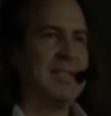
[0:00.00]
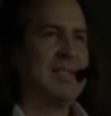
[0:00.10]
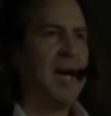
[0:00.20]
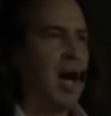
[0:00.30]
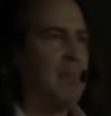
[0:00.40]
in a
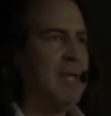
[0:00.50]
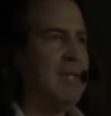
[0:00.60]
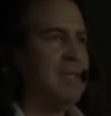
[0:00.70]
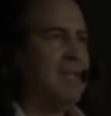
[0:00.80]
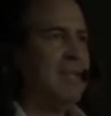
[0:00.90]

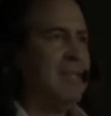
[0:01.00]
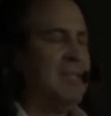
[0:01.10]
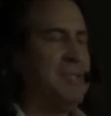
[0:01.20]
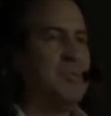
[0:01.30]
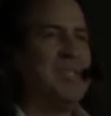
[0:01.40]
comment?
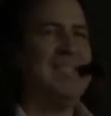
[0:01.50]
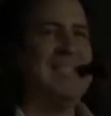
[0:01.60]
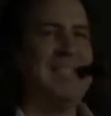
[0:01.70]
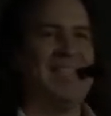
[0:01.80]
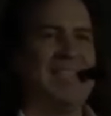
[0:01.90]
That's
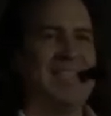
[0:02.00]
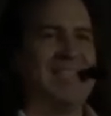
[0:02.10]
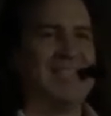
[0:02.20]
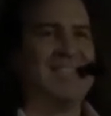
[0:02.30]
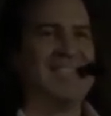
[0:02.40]

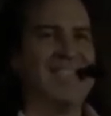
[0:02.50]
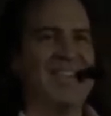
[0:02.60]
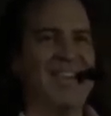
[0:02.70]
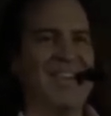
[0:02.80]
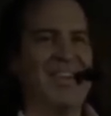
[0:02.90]
ridiculous.
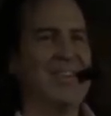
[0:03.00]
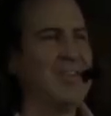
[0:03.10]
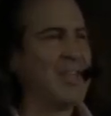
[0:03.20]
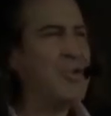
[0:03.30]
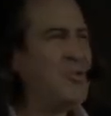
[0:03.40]
And
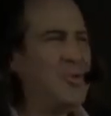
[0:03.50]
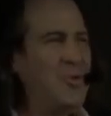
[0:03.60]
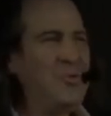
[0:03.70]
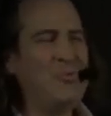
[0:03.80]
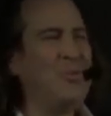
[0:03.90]
they're like, who,
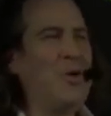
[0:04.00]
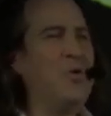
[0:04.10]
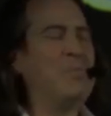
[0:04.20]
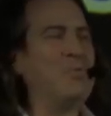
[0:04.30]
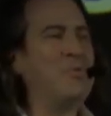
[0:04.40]
who,
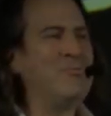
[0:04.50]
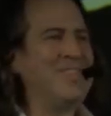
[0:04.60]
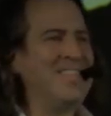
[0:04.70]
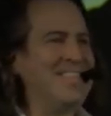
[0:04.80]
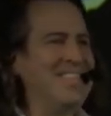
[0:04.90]
who
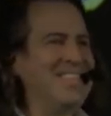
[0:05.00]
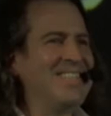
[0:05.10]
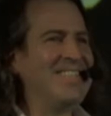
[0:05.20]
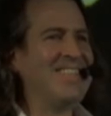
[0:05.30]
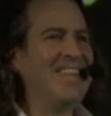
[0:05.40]
approved
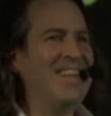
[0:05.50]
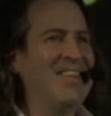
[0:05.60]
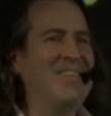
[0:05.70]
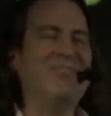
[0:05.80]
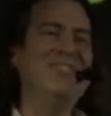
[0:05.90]
this?
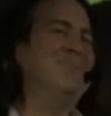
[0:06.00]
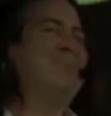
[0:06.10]
Like,